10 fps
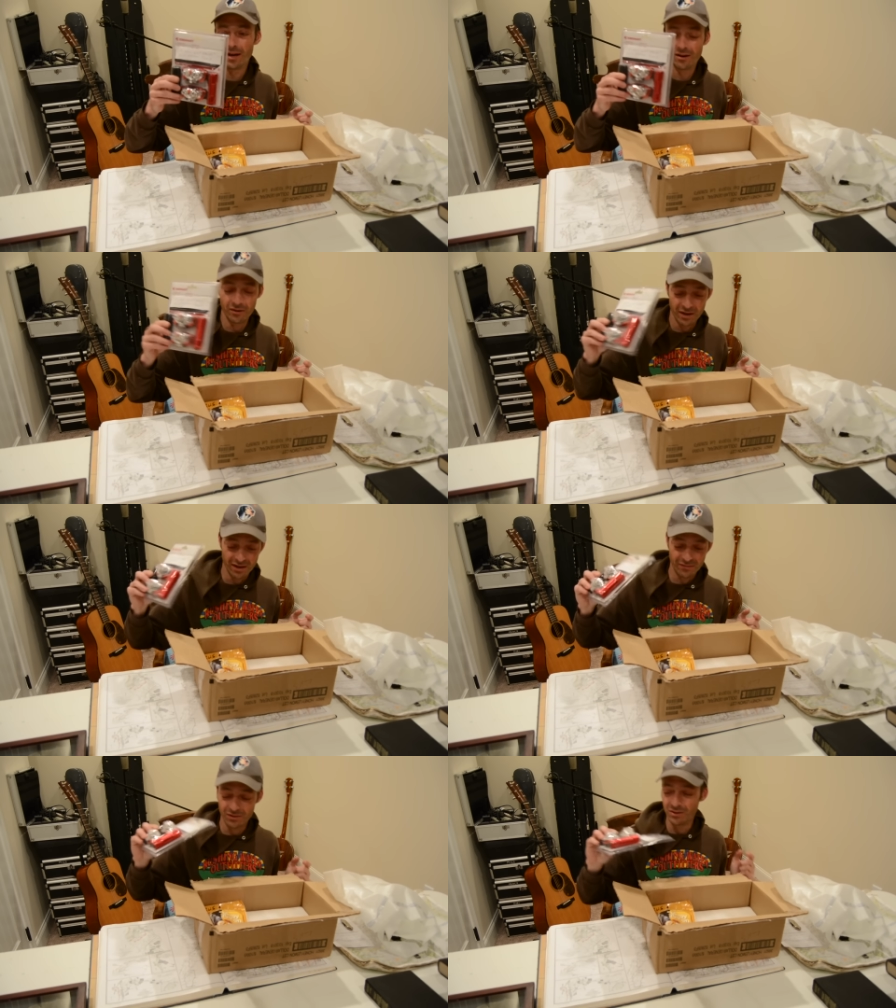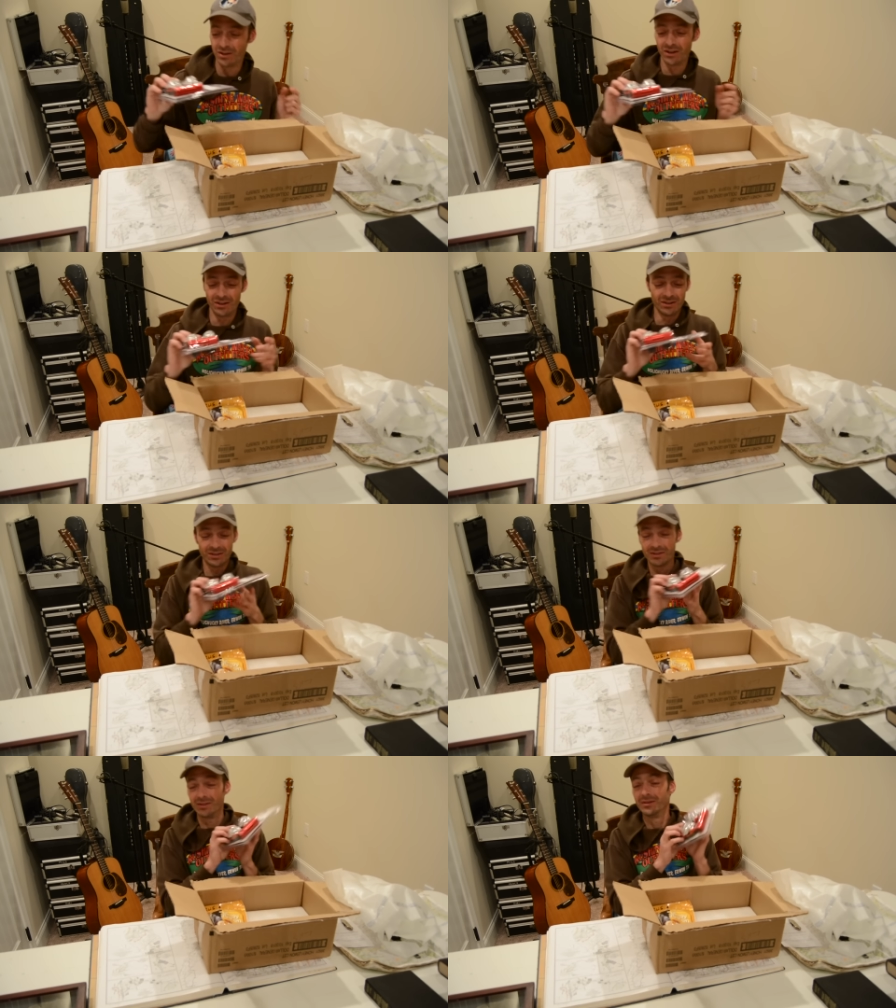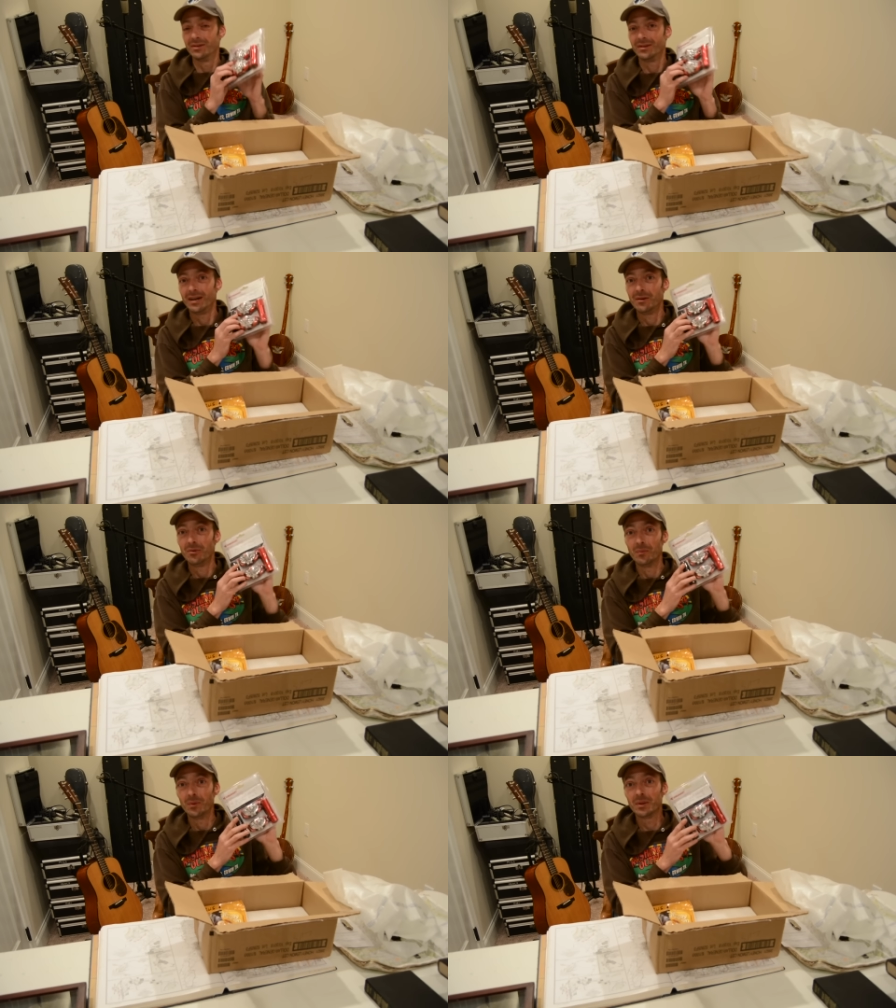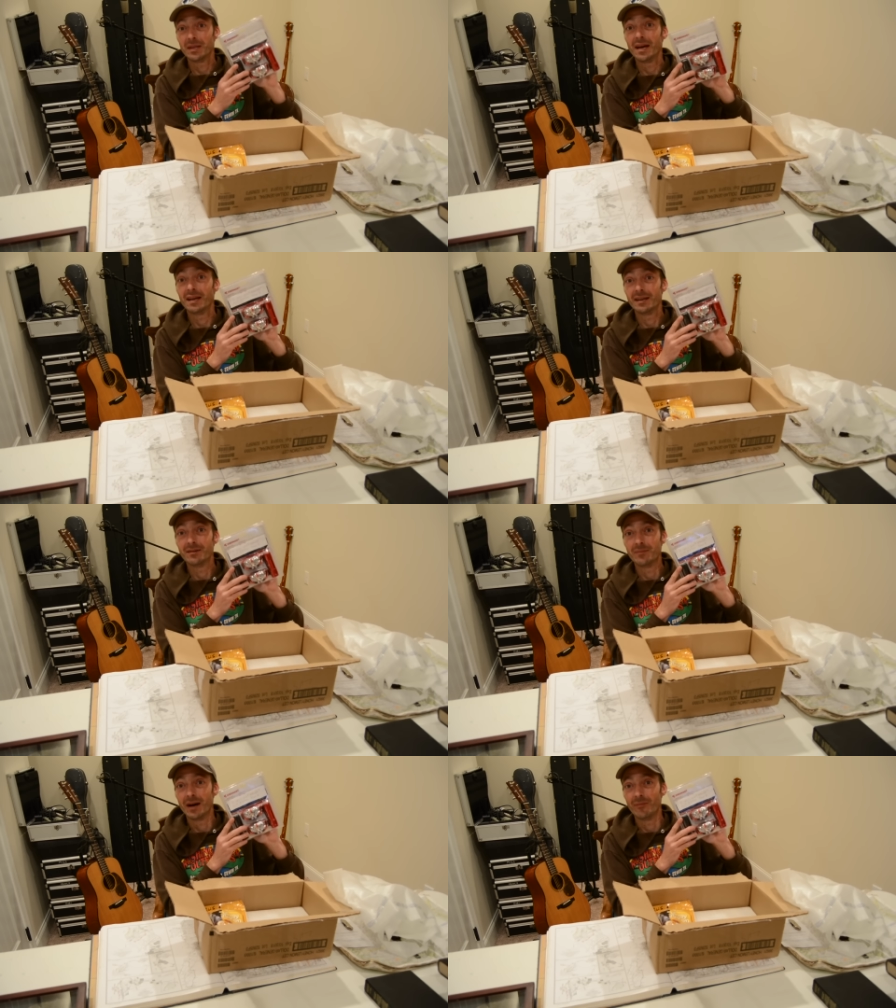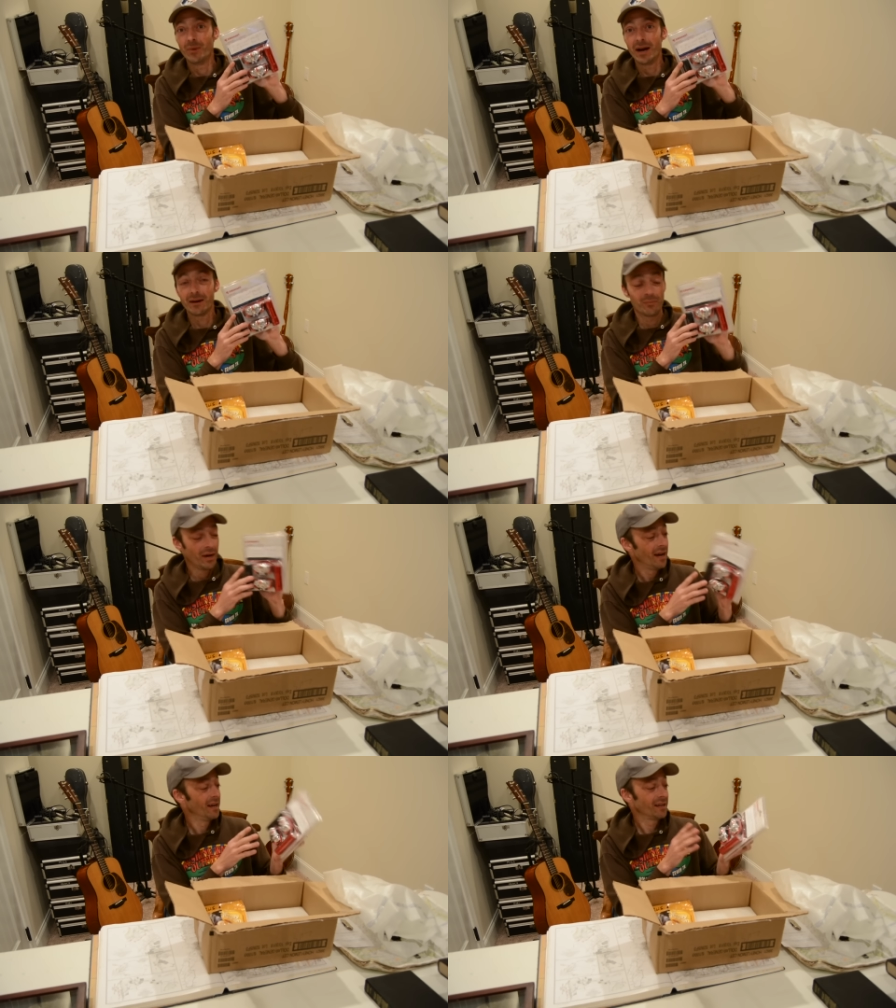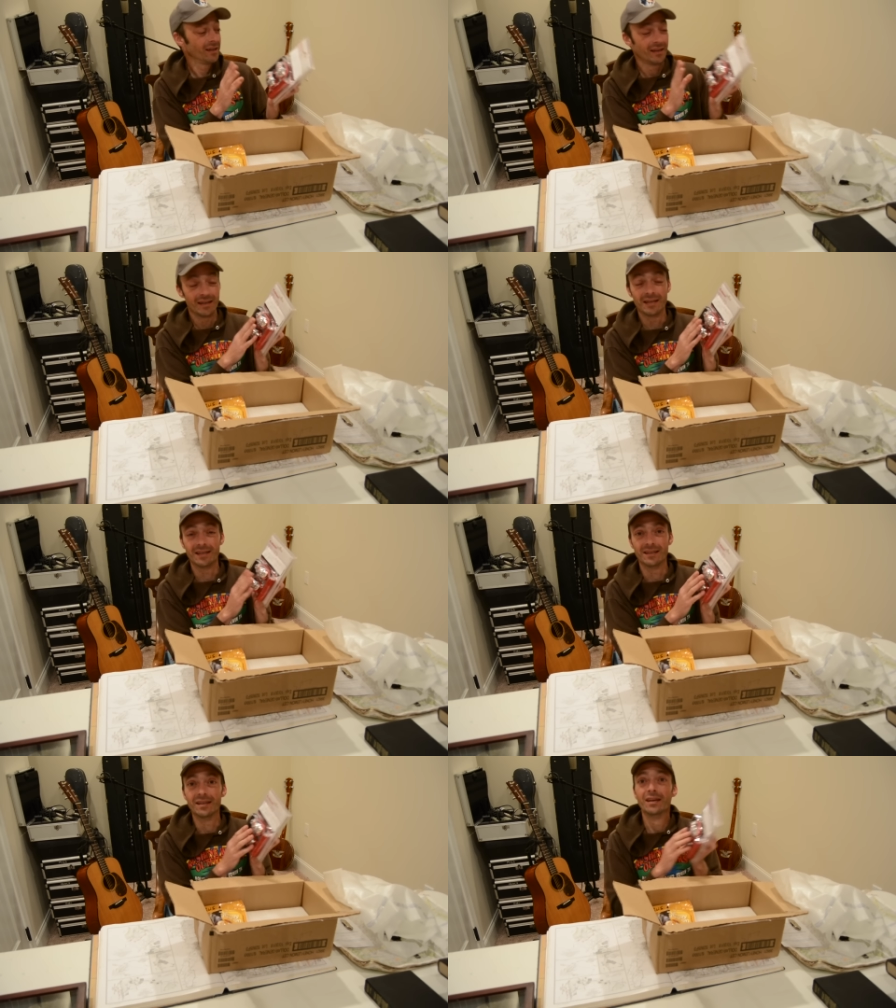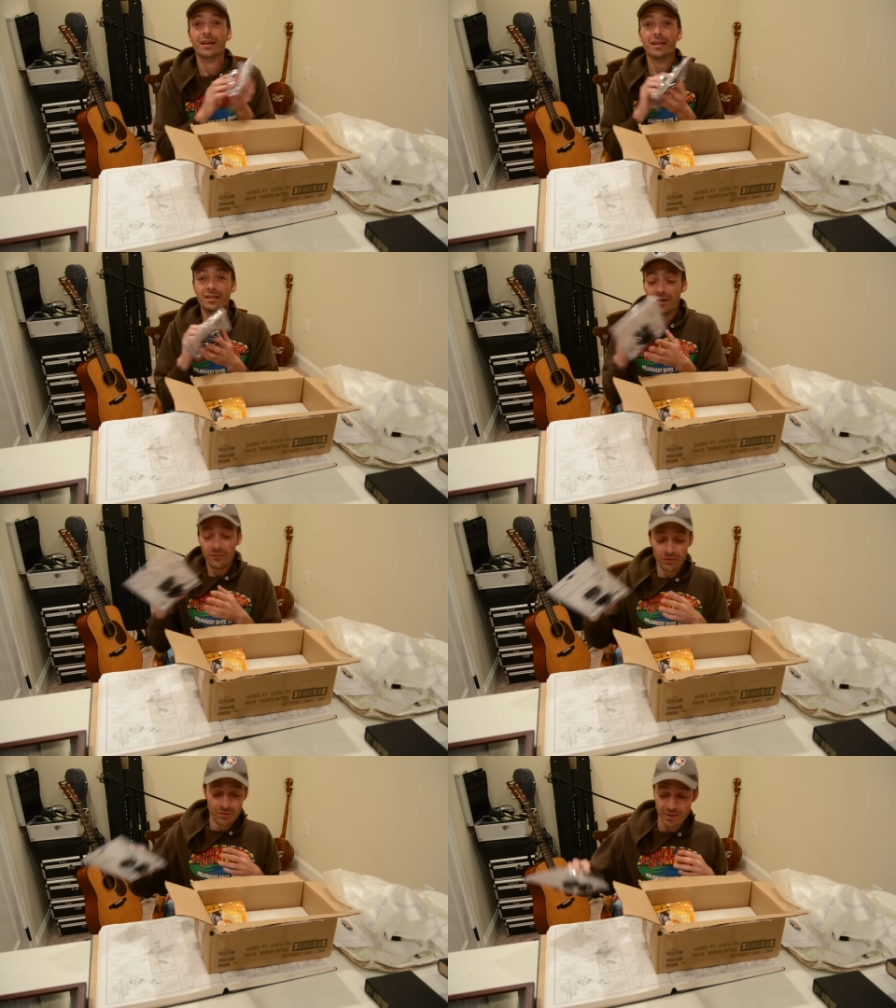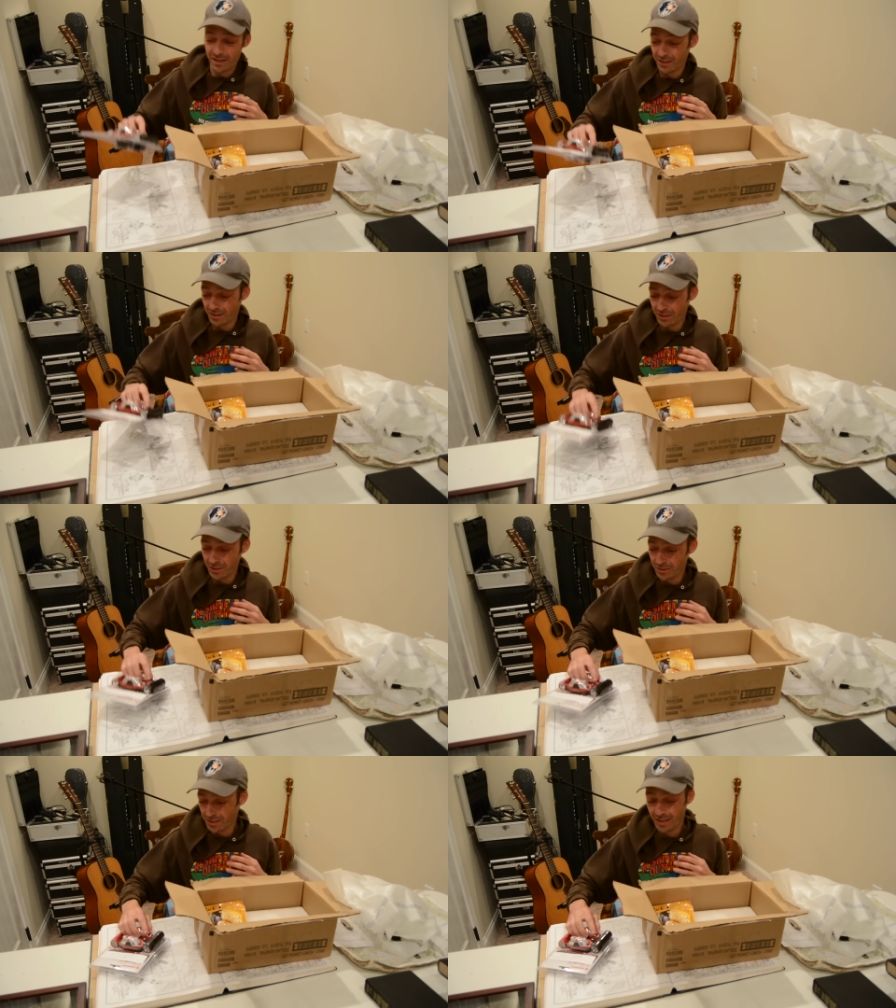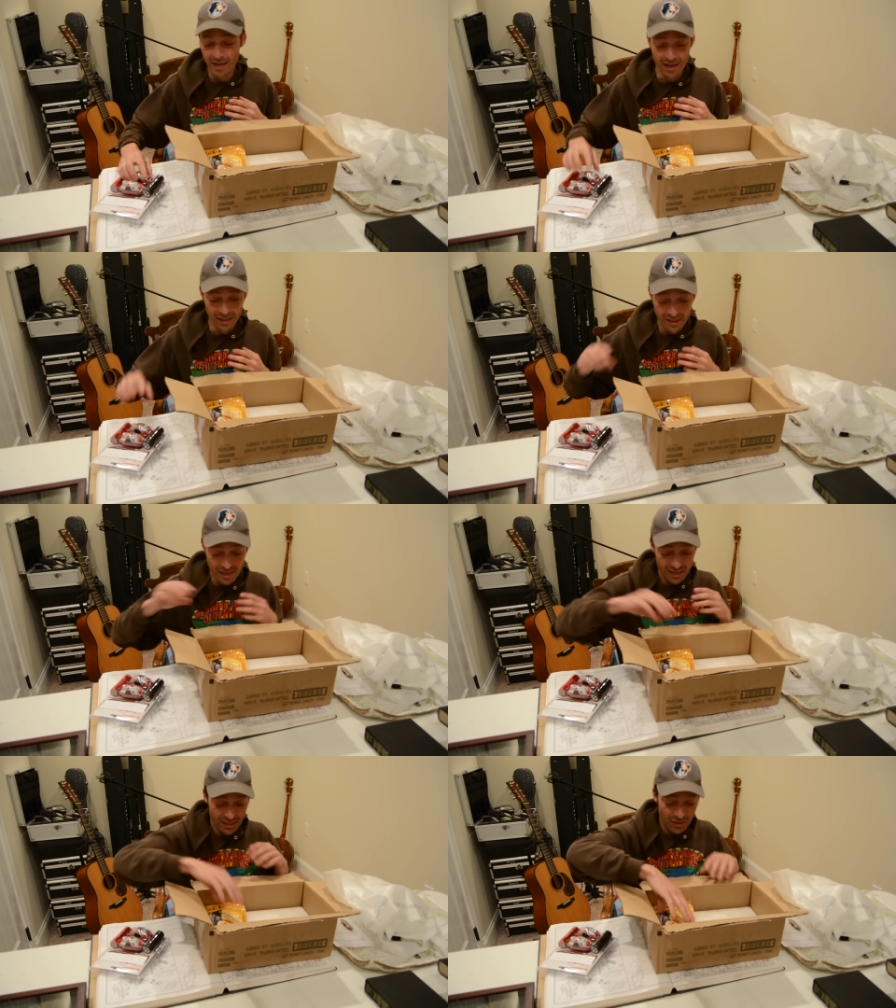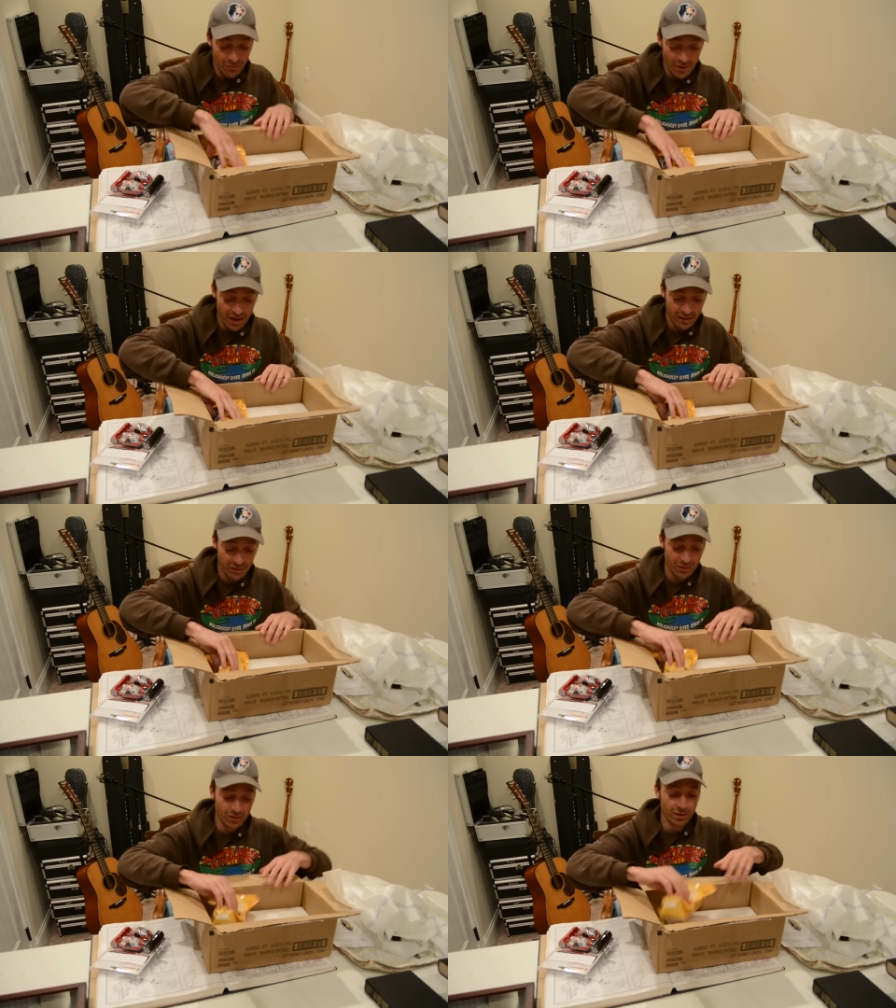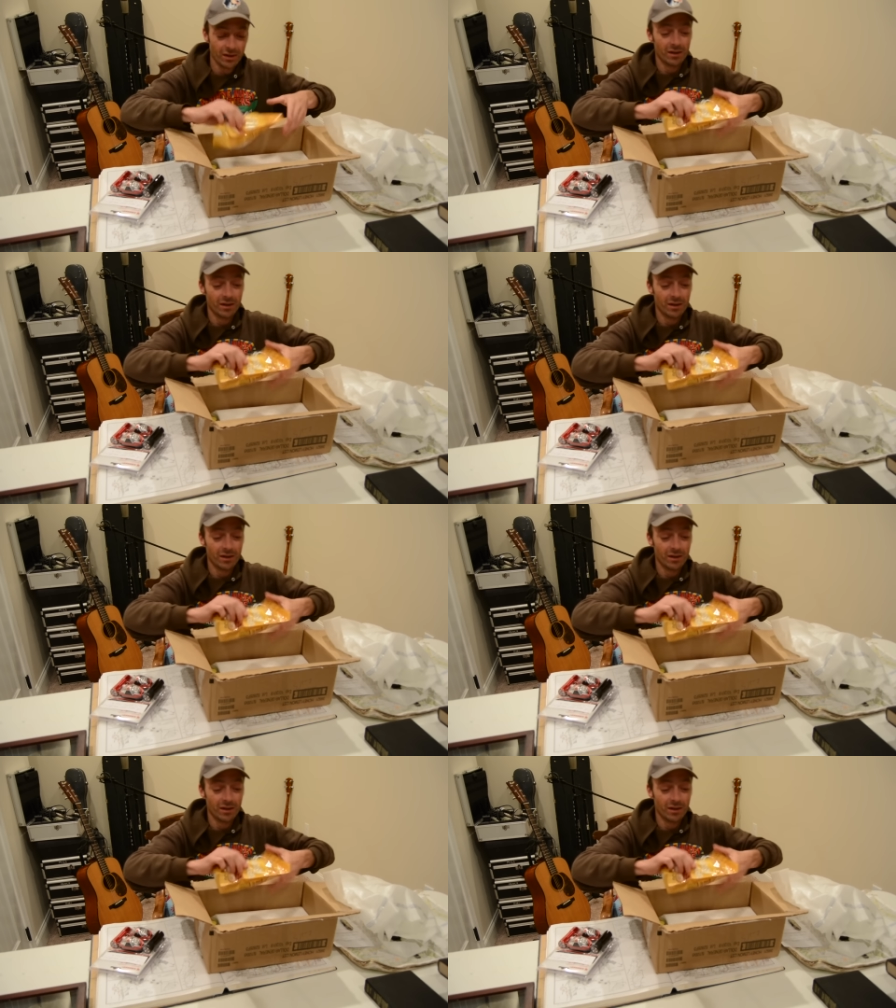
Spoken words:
out after dark. So I will put that in my backpack and definitely make good use of that. Thank you, Michael.